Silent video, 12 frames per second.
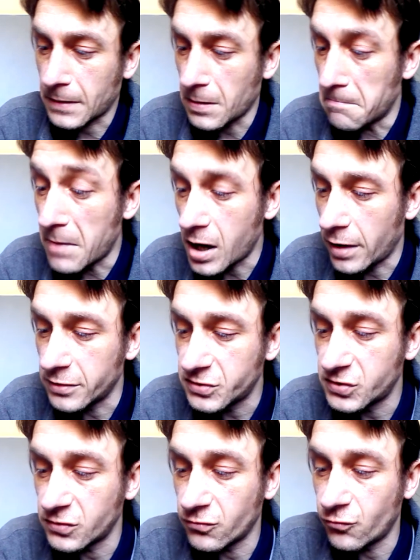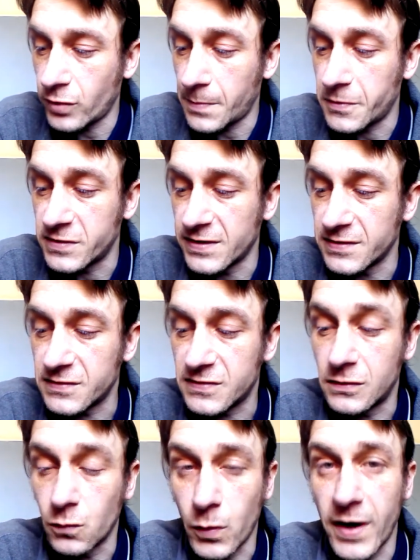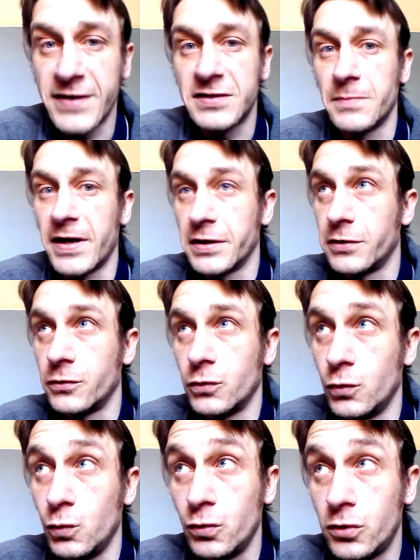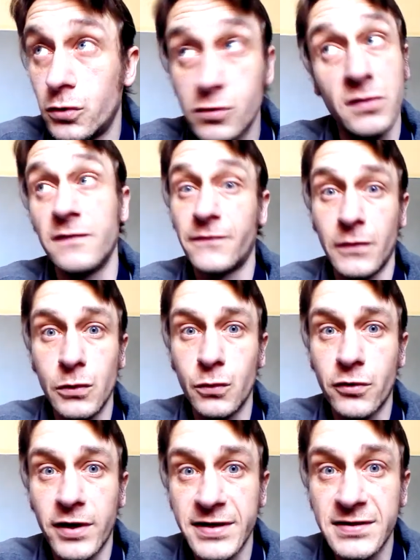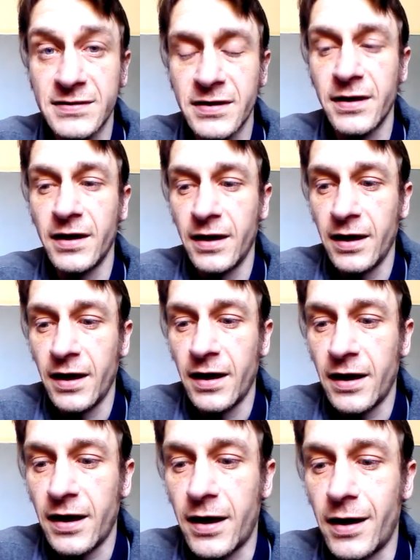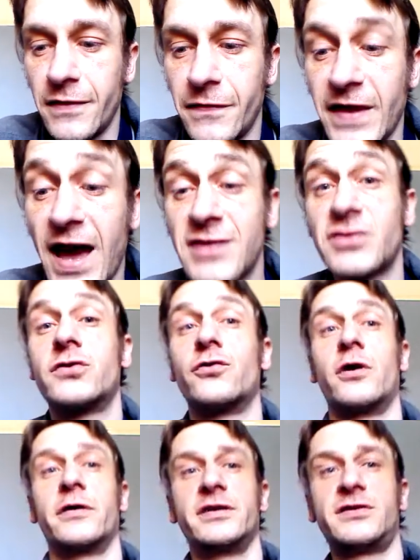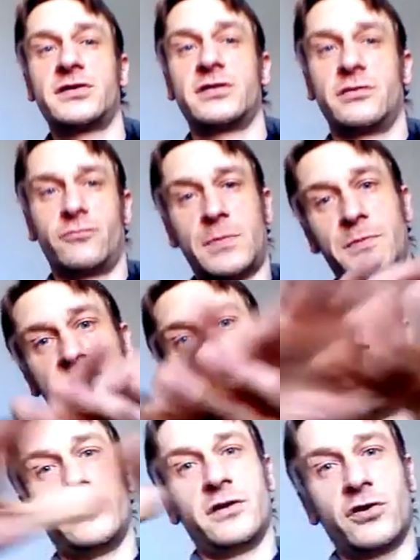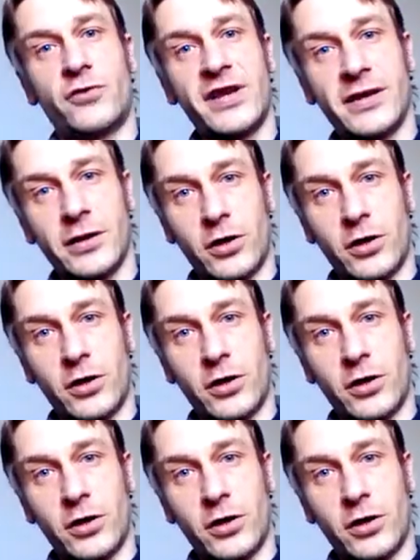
Mars represents the wise man who doesn't follow Christ, the asteroids represent the great